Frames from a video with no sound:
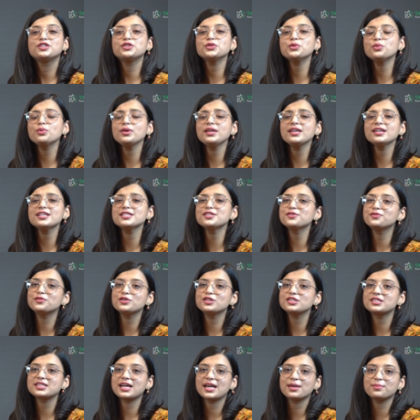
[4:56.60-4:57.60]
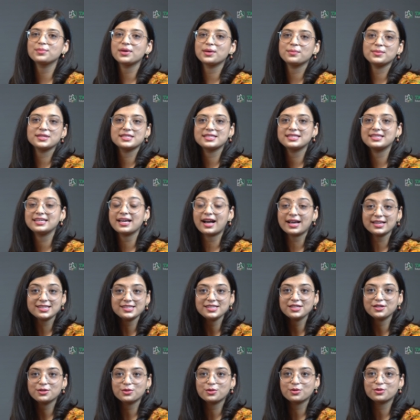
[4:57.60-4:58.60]
two years full-time MSc
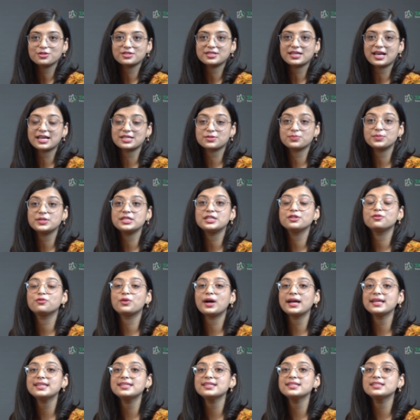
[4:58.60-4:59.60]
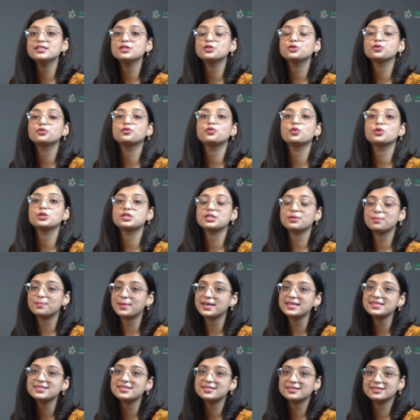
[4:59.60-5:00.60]
IT course has been divided into four
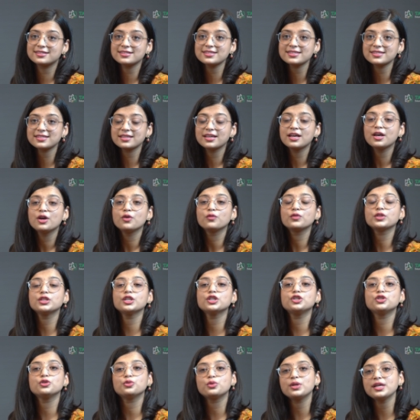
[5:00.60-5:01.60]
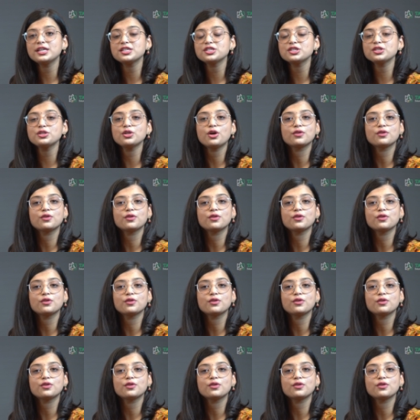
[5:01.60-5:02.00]
semesters with a duration